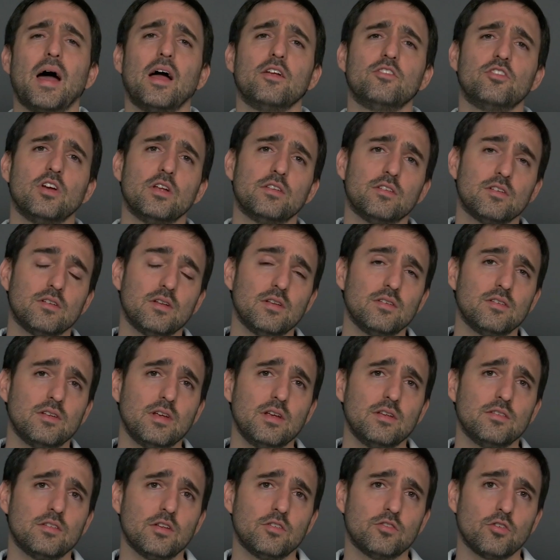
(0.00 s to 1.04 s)
Paget's
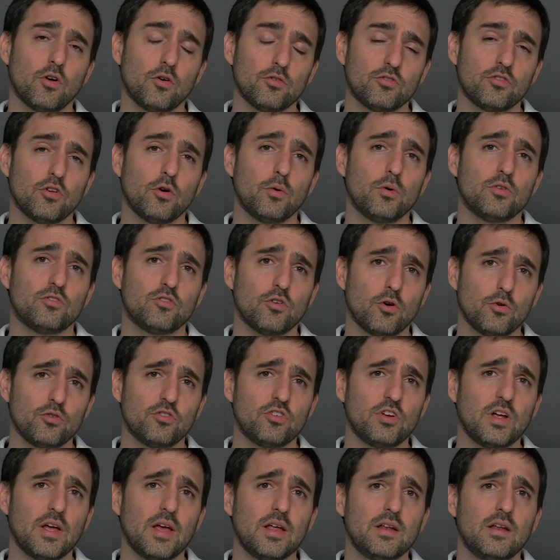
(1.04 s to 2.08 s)
disease is also
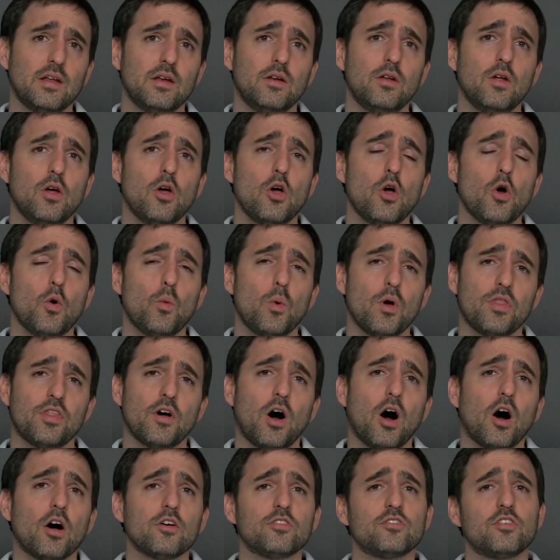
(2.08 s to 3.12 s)
associated with
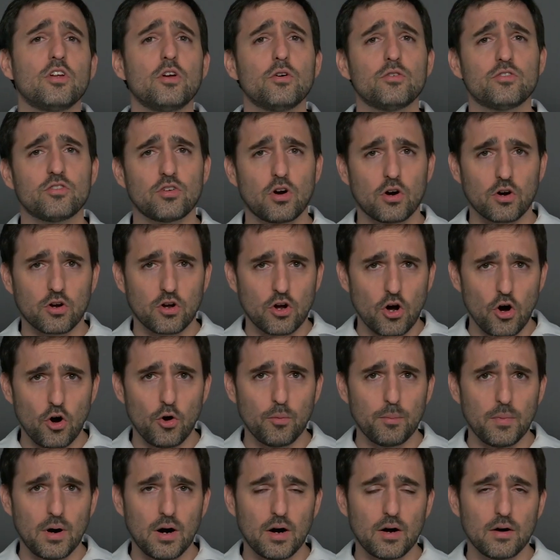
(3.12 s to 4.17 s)

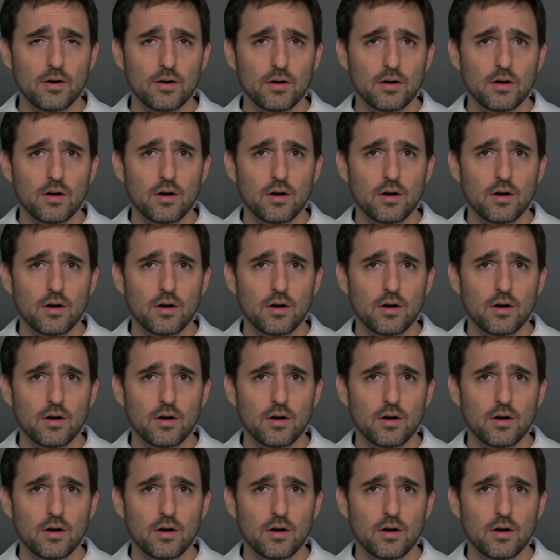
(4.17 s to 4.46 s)
osteosarcoma